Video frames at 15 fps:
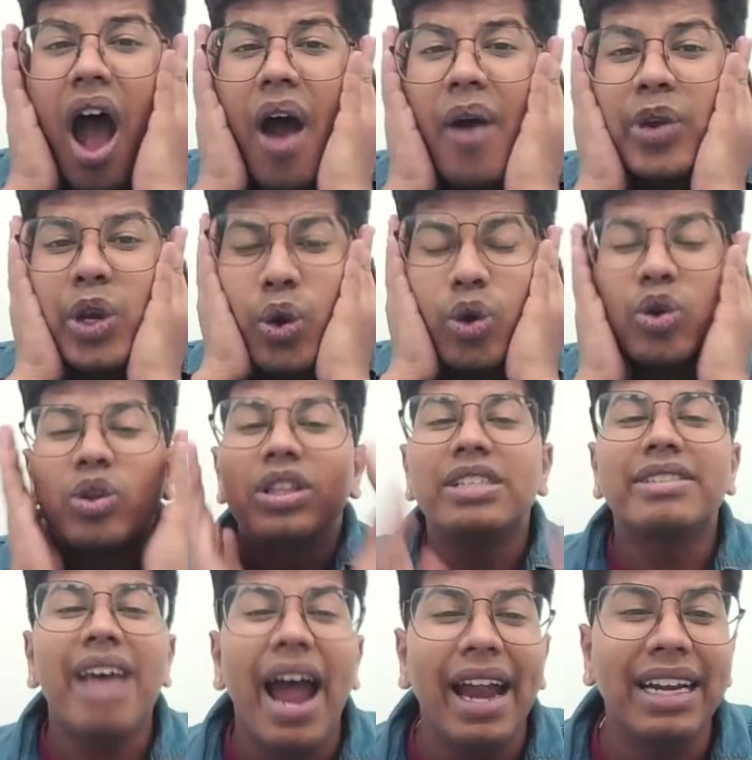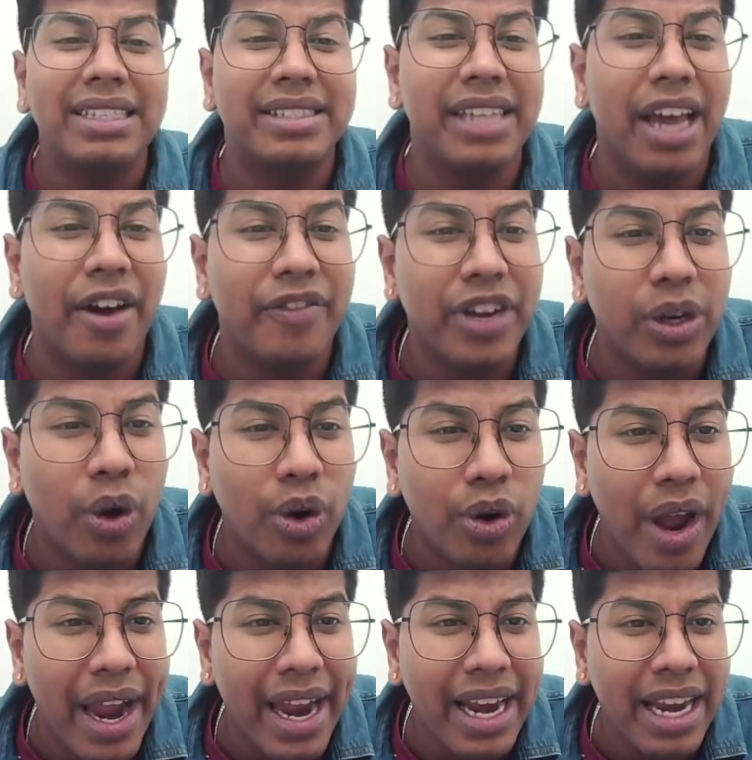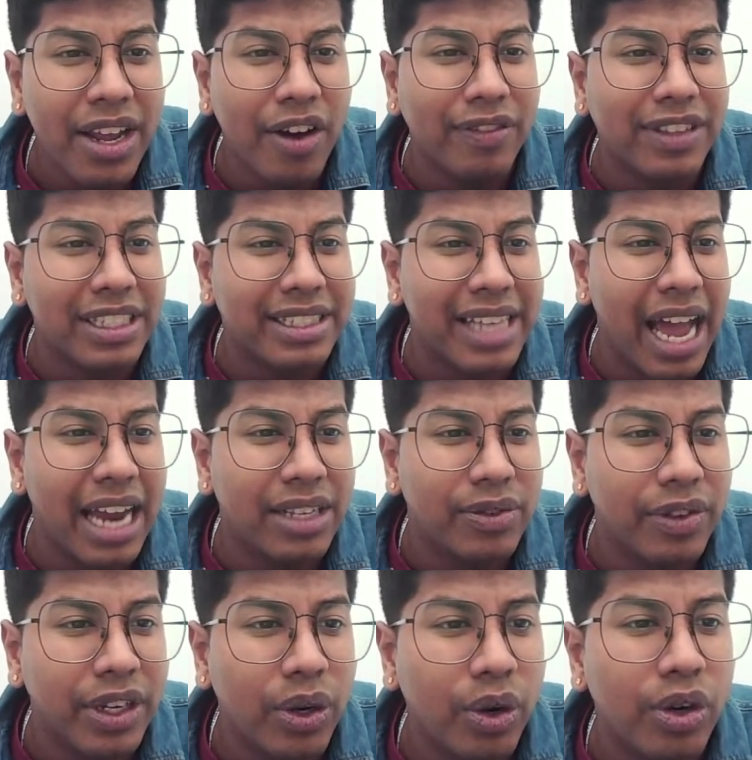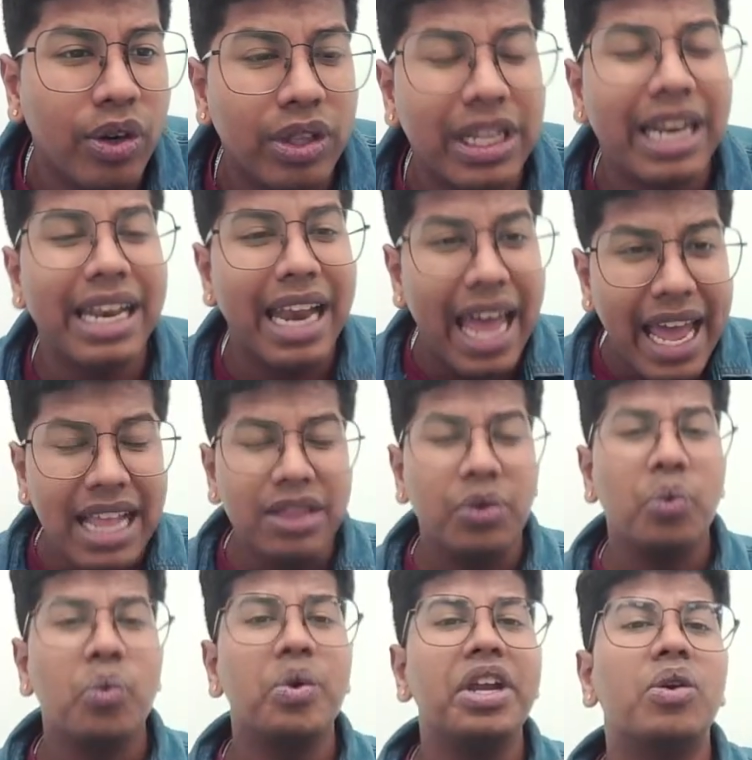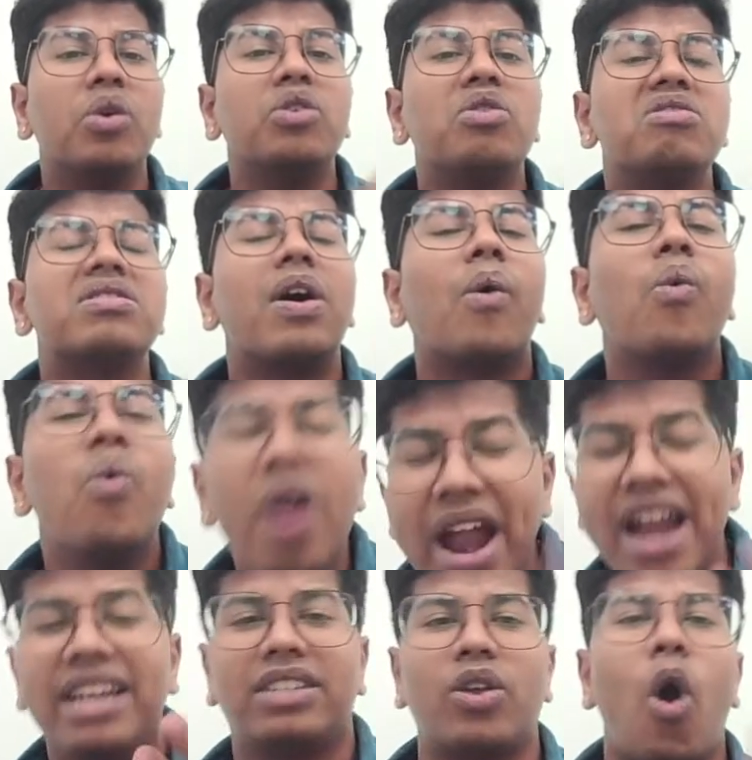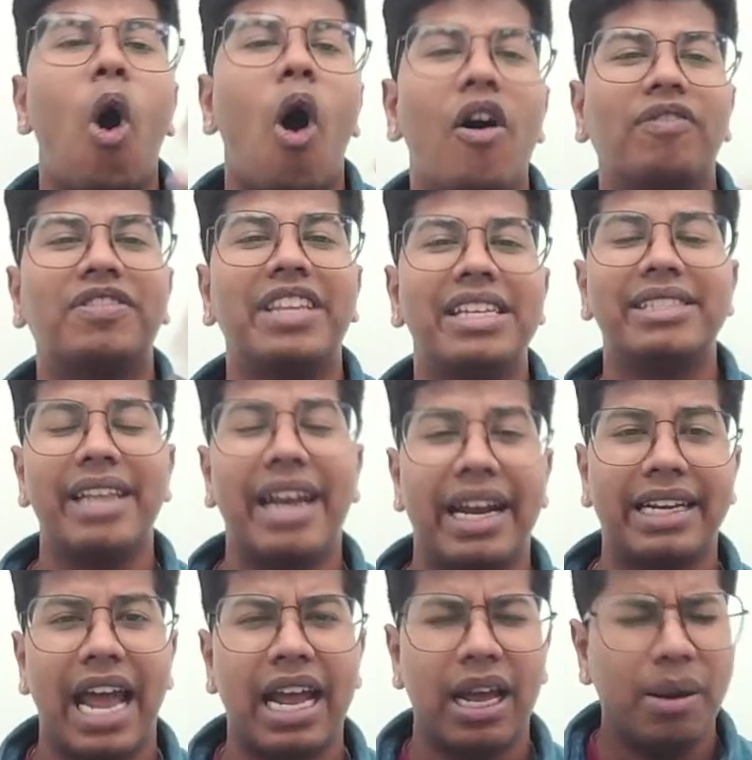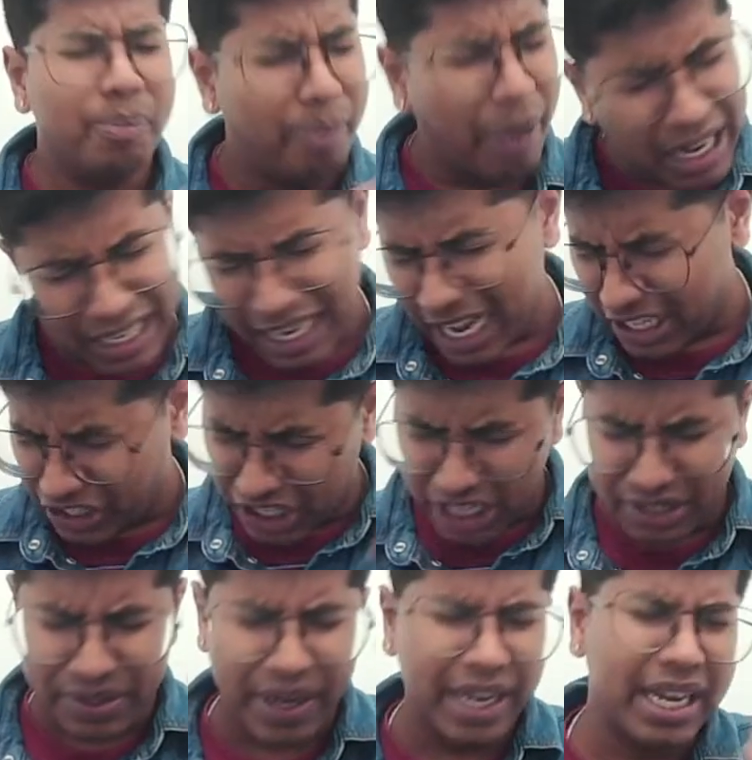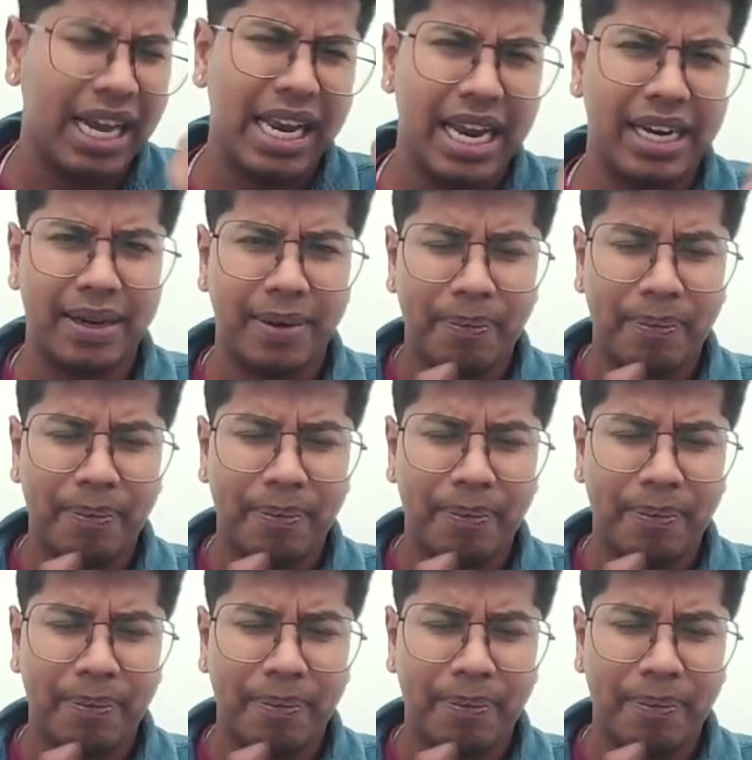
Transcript: We don't know the sides here. We don't know any of the sides. We don't know the length. We don't know the width of this rectangle. But let's just recollect.